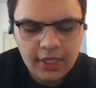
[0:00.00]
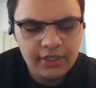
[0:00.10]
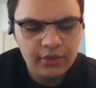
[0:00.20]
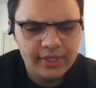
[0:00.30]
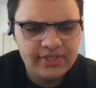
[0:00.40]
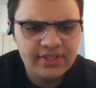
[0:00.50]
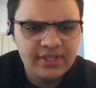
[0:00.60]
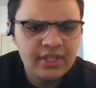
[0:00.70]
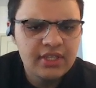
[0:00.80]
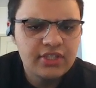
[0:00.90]

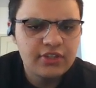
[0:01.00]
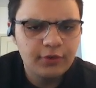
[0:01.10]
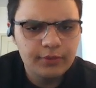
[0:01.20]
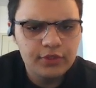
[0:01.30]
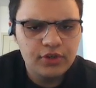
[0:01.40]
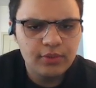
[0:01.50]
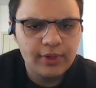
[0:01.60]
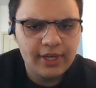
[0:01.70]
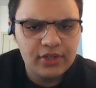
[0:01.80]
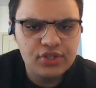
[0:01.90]
anyways, this former Trump
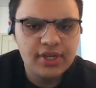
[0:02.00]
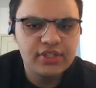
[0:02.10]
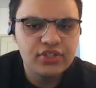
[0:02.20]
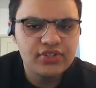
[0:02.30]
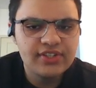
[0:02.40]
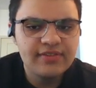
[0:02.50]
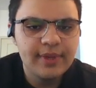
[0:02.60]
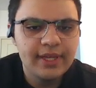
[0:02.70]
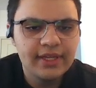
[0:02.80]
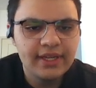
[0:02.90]
White House strategist Steve
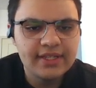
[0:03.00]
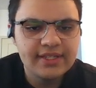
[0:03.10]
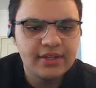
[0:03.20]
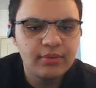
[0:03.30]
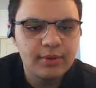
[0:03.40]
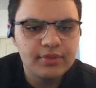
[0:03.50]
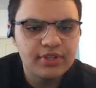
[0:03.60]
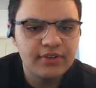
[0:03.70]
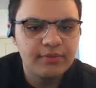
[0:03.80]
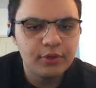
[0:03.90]
Bannon has said
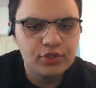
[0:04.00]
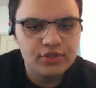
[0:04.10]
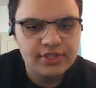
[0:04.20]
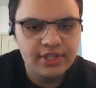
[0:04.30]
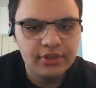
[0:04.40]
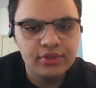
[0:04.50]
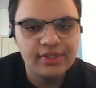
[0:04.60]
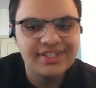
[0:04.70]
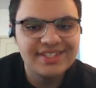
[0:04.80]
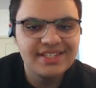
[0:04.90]
Representative Marjorie Taylor
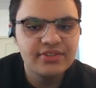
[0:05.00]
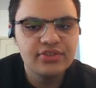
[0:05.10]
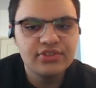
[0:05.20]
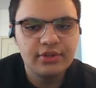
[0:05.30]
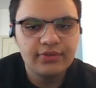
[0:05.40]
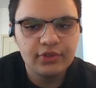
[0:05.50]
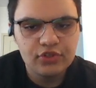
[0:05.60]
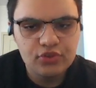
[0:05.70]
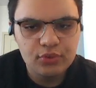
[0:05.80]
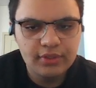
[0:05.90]
Greene sees herself on the
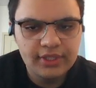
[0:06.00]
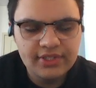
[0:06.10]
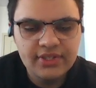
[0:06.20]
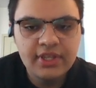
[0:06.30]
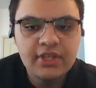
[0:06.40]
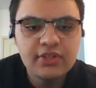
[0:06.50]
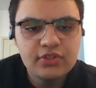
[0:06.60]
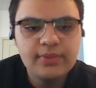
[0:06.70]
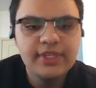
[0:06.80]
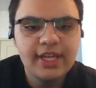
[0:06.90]
shortlist
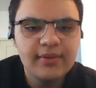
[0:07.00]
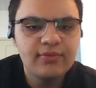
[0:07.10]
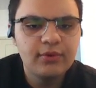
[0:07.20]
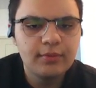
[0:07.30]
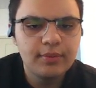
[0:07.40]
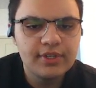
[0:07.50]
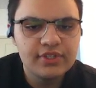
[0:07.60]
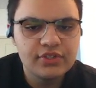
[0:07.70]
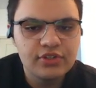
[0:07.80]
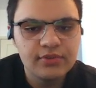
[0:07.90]
to be named former
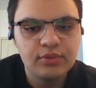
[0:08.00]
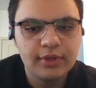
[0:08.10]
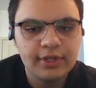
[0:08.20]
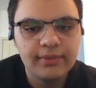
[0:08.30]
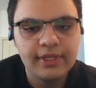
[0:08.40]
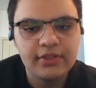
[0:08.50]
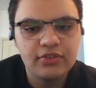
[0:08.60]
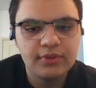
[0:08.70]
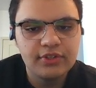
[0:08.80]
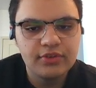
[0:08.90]
President Trump's running mate in
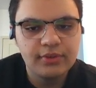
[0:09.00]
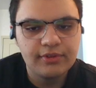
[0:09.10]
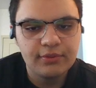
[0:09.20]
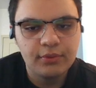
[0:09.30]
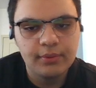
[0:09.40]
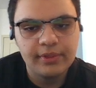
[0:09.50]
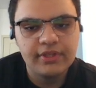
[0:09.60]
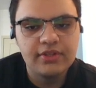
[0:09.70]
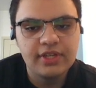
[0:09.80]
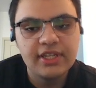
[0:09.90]
2024
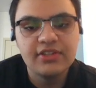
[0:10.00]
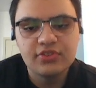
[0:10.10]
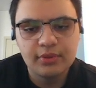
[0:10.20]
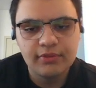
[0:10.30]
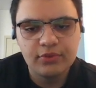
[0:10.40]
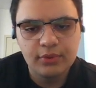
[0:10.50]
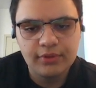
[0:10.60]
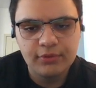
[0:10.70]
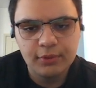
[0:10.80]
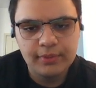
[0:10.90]
bid, in his
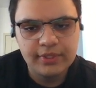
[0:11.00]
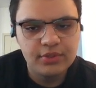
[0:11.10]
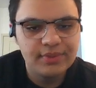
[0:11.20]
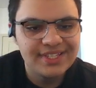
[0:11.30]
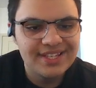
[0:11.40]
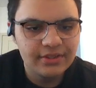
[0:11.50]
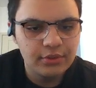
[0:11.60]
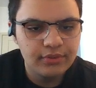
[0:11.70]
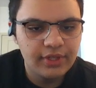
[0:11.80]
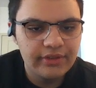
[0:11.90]
2024 bid to retake the
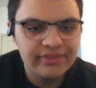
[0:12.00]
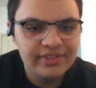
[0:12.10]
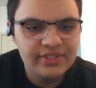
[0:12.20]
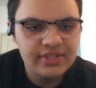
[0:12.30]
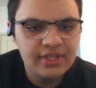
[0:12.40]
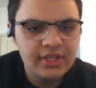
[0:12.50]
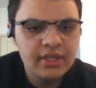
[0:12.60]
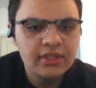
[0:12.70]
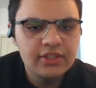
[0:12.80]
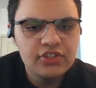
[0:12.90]
Oval Office.
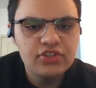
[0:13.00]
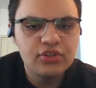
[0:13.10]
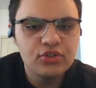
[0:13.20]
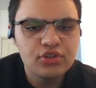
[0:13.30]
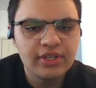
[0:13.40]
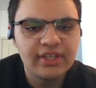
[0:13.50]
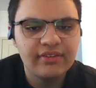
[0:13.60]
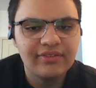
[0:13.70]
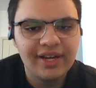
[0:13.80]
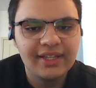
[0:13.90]
This is no shrinking
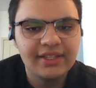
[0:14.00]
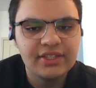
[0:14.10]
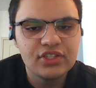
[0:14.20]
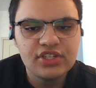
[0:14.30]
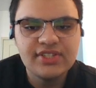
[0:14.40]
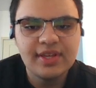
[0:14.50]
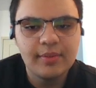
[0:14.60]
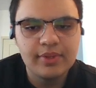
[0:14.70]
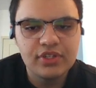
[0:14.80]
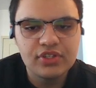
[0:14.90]
violet. She's
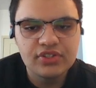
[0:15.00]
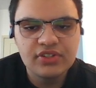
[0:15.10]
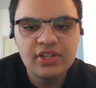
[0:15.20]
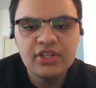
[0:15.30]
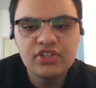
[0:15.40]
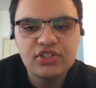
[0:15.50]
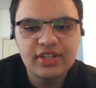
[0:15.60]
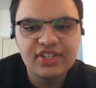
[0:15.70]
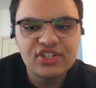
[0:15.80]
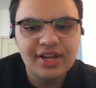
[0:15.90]
ambitious. She's
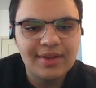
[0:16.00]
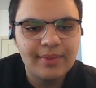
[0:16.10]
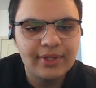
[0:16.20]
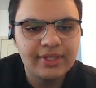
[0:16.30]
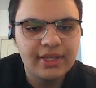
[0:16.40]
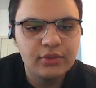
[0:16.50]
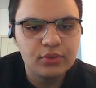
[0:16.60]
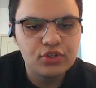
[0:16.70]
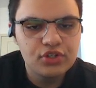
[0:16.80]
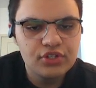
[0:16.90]
not shy about that, nor
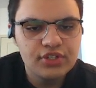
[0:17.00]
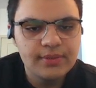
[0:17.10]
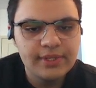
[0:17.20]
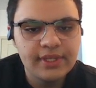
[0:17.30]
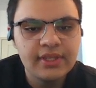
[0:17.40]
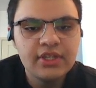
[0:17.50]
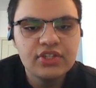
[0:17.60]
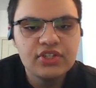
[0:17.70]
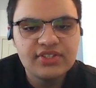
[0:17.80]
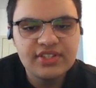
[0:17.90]
should she be.
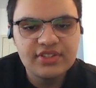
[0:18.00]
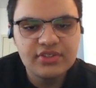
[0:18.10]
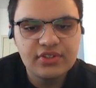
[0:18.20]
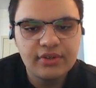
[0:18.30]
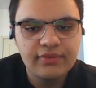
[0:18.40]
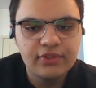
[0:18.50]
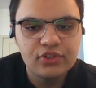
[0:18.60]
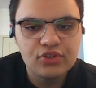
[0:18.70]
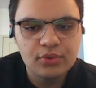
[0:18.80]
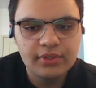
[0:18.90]
She sees herself on the
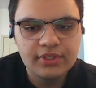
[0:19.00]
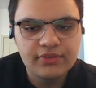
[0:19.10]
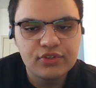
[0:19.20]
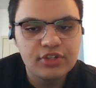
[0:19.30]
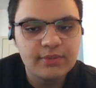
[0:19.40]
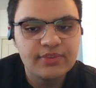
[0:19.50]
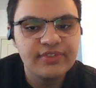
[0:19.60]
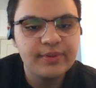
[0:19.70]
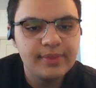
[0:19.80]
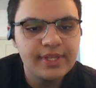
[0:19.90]
shortlist for Trump's
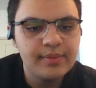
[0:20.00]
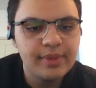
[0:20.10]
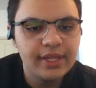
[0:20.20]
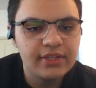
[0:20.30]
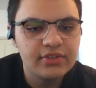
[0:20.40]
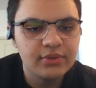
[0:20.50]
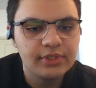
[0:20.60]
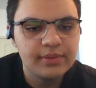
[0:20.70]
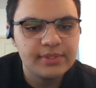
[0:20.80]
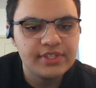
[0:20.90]
VP, Bannon told
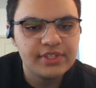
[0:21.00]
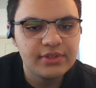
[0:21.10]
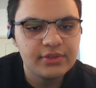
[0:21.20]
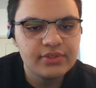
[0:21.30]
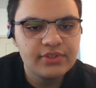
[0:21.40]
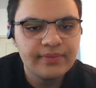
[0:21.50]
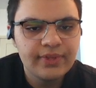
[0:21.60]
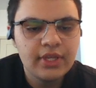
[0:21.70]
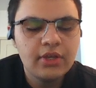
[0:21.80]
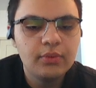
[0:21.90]
NBC News.
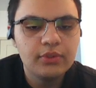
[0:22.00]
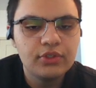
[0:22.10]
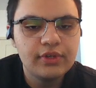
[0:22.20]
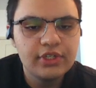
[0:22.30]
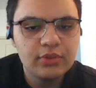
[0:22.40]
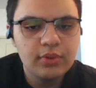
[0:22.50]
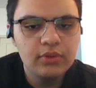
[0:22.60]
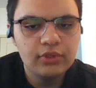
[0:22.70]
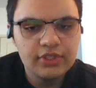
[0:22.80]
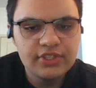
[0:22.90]
When Greene,
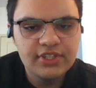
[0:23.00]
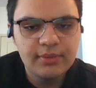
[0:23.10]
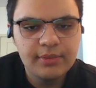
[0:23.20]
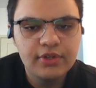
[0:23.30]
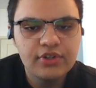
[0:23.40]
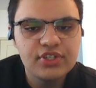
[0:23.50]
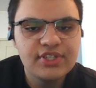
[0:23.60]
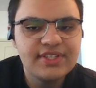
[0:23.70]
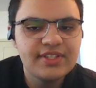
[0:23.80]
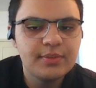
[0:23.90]
quote, looks in the mirror, she sees a